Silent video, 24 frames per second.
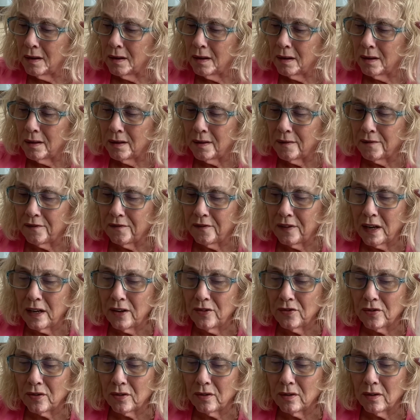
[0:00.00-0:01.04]
the
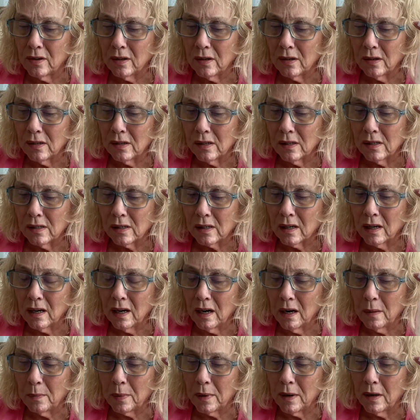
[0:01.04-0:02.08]
facial
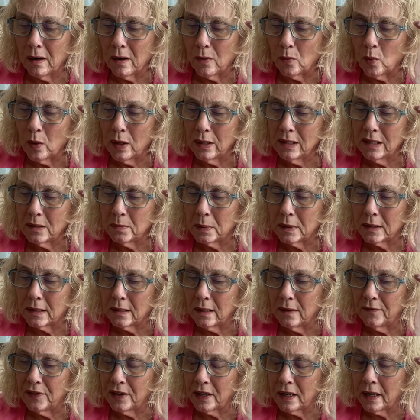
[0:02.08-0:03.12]
cup on one
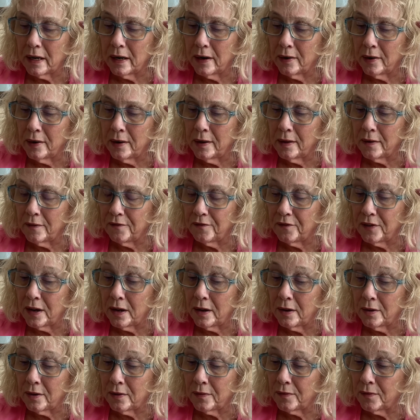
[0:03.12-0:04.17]
specific area of the
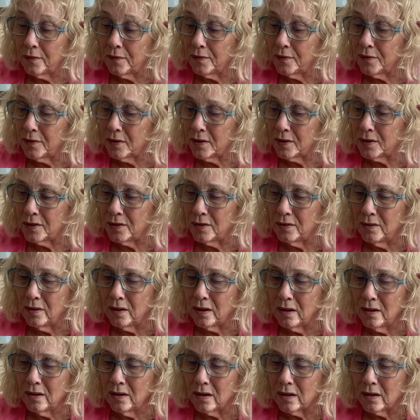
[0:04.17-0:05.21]
face too
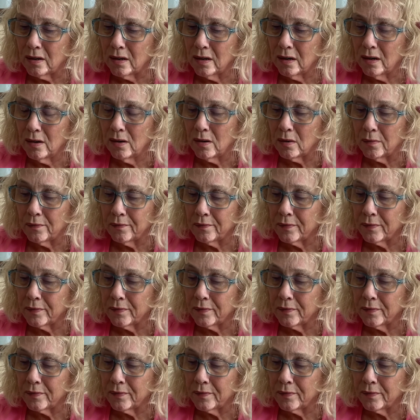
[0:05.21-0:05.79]
long. Oh,